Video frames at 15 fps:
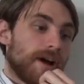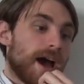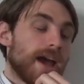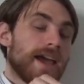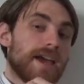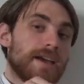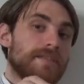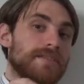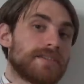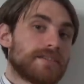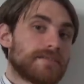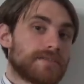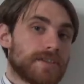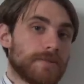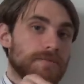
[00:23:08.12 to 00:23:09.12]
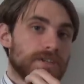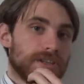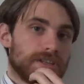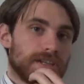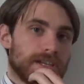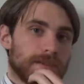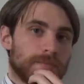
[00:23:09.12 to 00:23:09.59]
I had su some
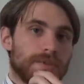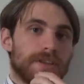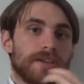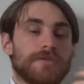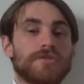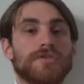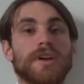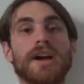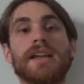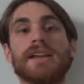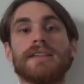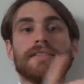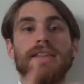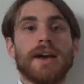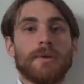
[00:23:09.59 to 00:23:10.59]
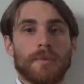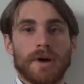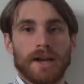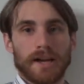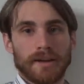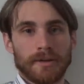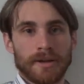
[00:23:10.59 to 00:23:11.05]
success with it trying it that
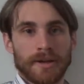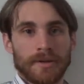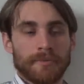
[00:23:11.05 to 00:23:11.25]
way.